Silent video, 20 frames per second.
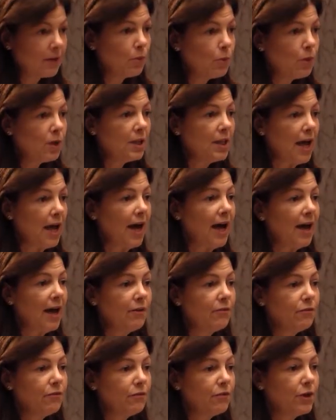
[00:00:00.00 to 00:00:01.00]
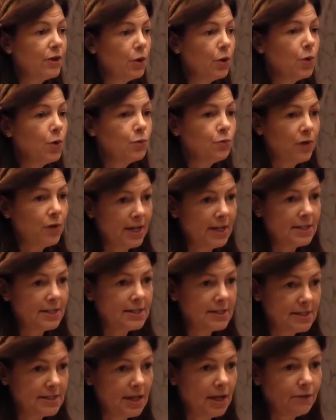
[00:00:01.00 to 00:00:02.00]
will have their own right
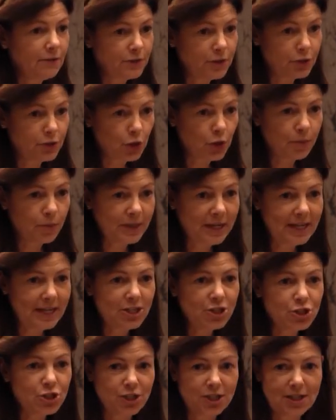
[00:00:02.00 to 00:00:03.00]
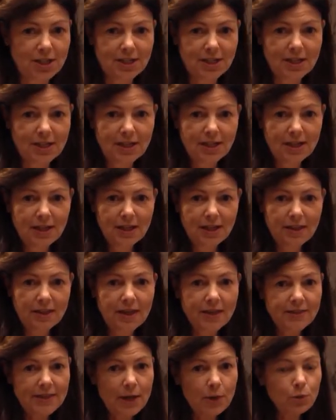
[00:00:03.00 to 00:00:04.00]
to self-determination,
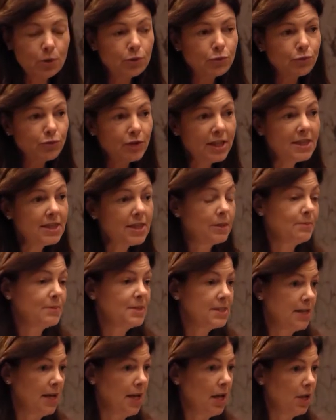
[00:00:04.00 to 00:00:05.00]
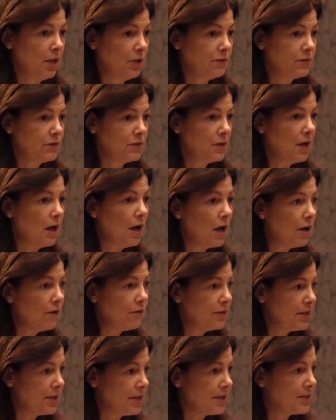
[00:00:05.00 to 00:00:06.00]
that they will rid themselves
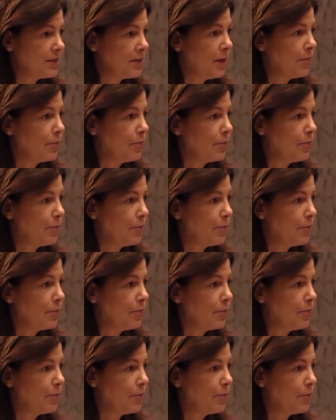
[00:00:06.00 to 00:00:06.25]
of this